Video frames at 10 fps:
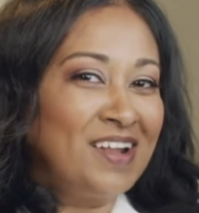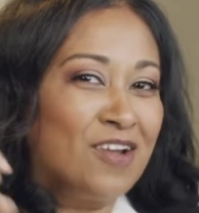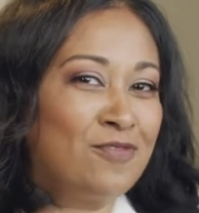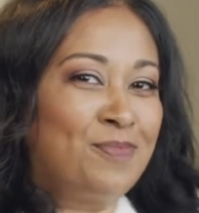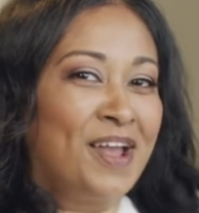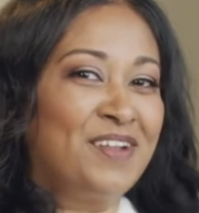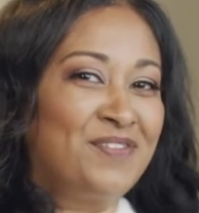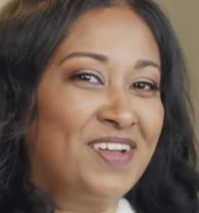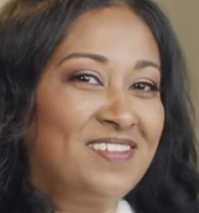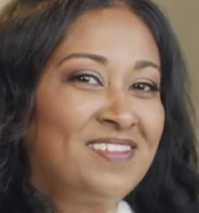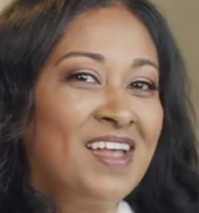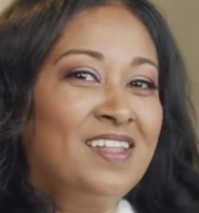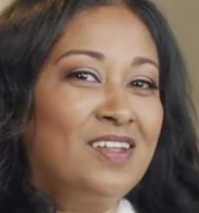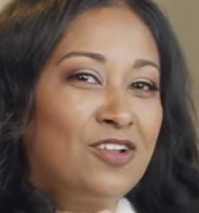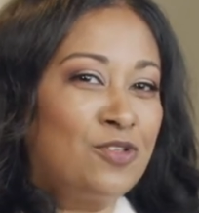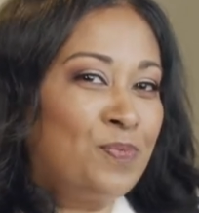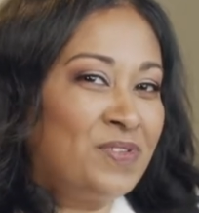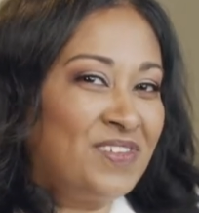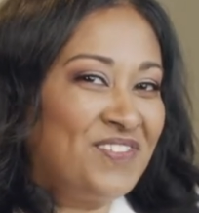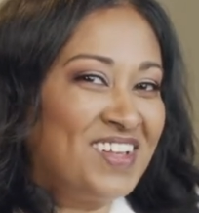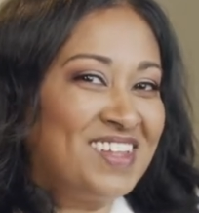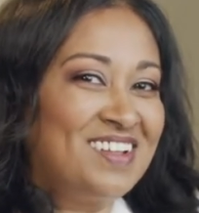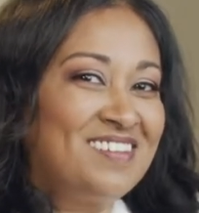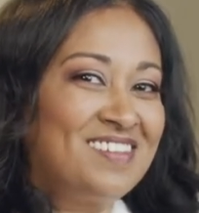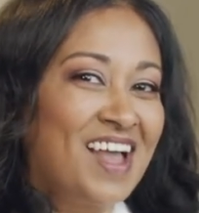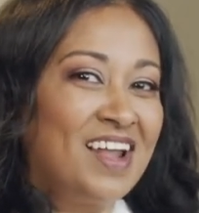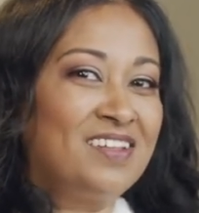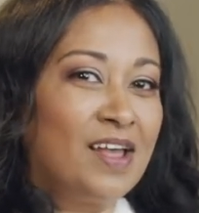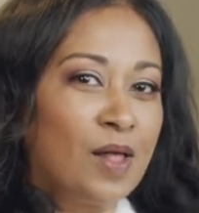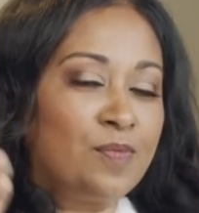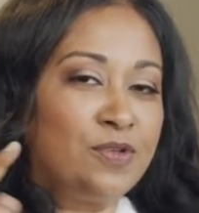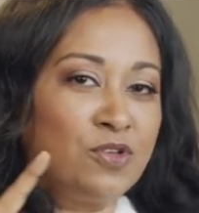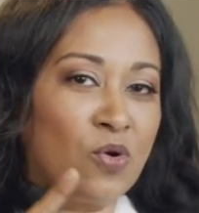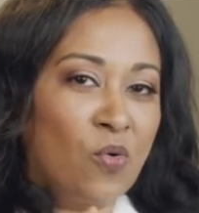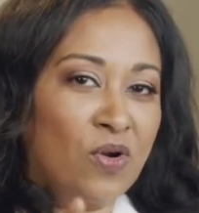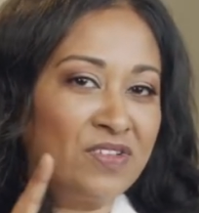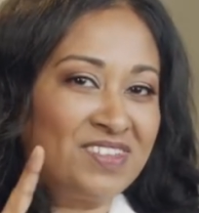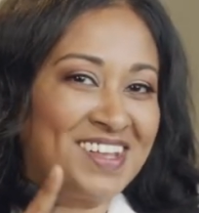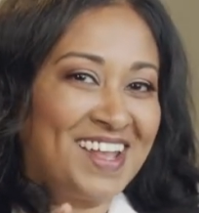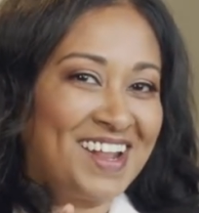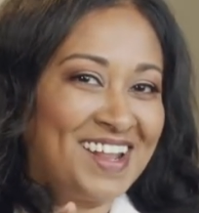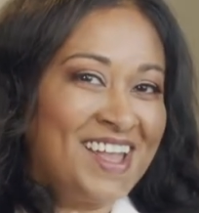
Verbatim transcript: of benefits that are specifically designed to help your skin.